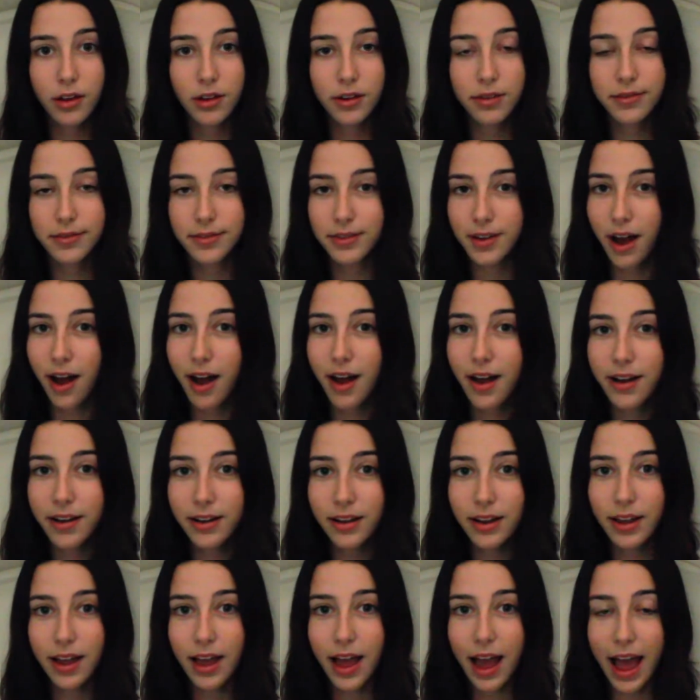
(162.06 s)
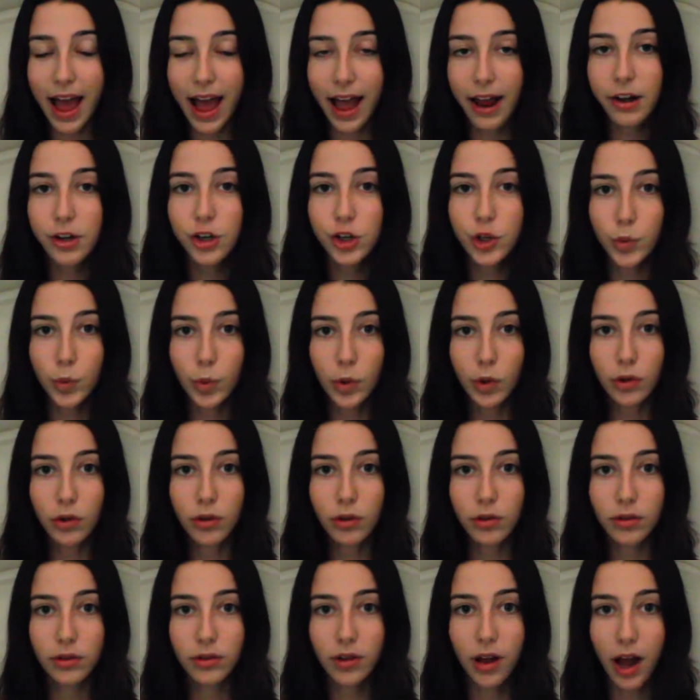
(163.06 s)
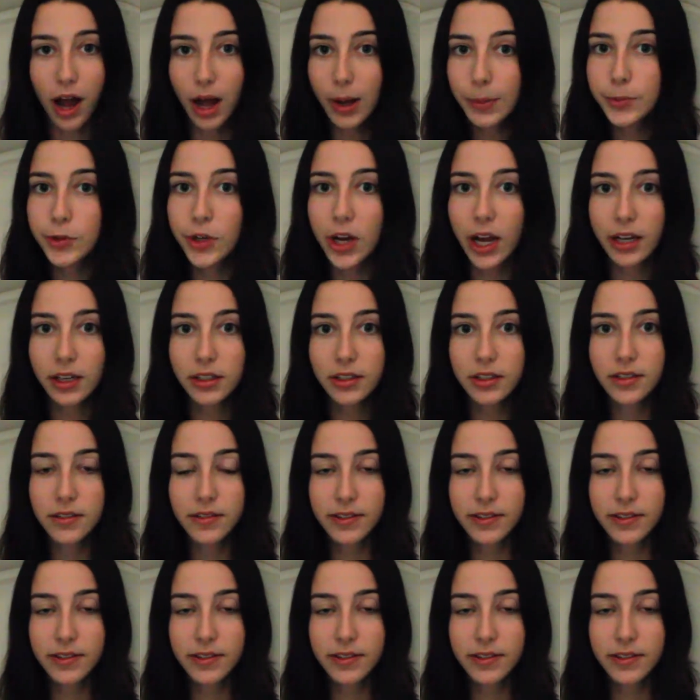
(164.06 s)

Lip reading: not actual objects.